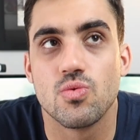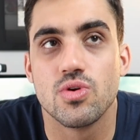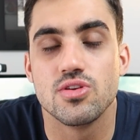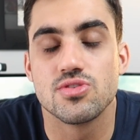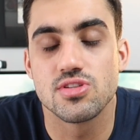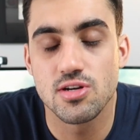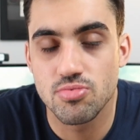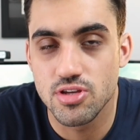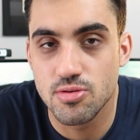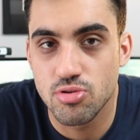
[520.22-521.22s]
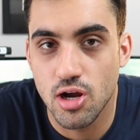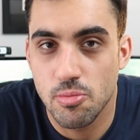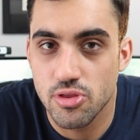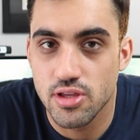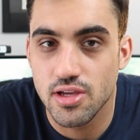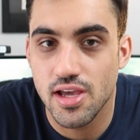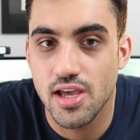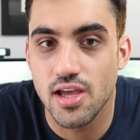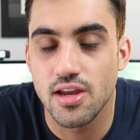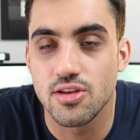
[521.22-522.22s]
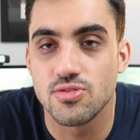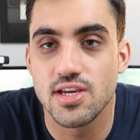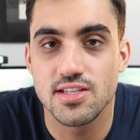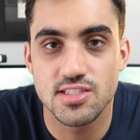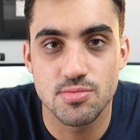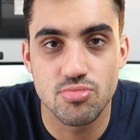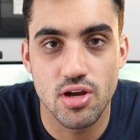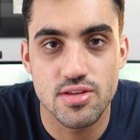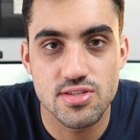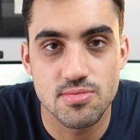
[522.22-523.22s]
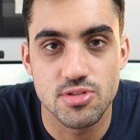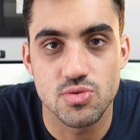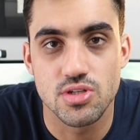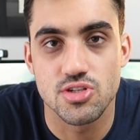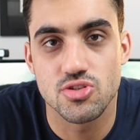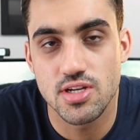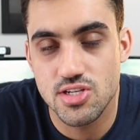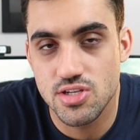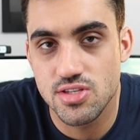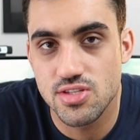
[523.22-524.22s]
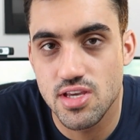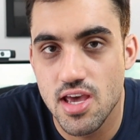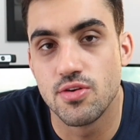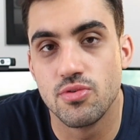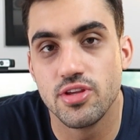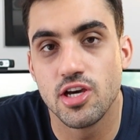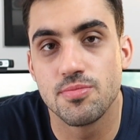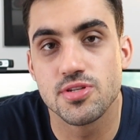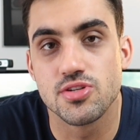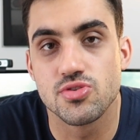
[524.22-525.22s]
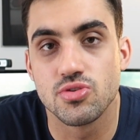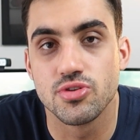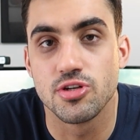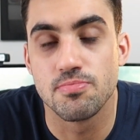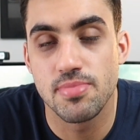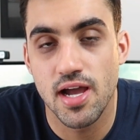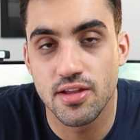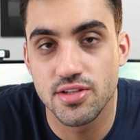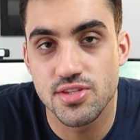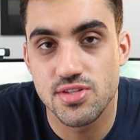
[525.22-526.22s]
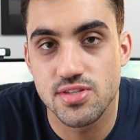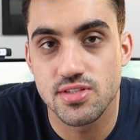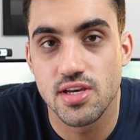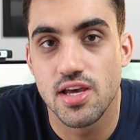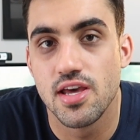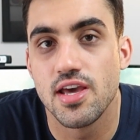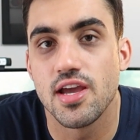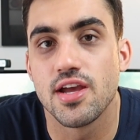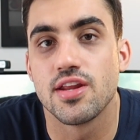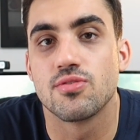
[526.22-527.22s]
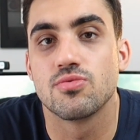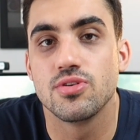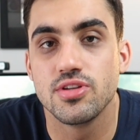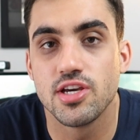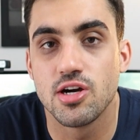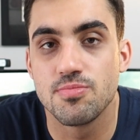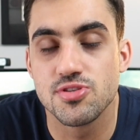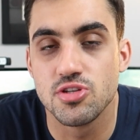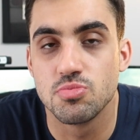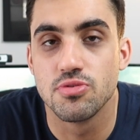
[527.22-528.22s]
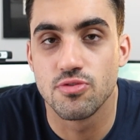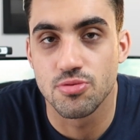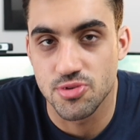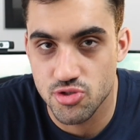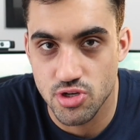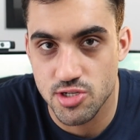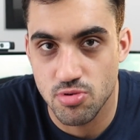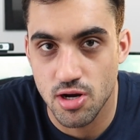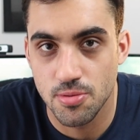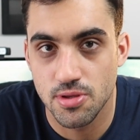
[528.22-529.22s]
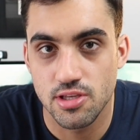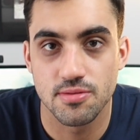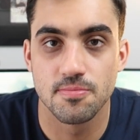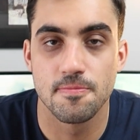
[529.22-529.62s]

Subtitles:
When you start breathing properly and you take deep breaths in between your stretches, it really helps control your balance and it really helps you perform the stretch properly.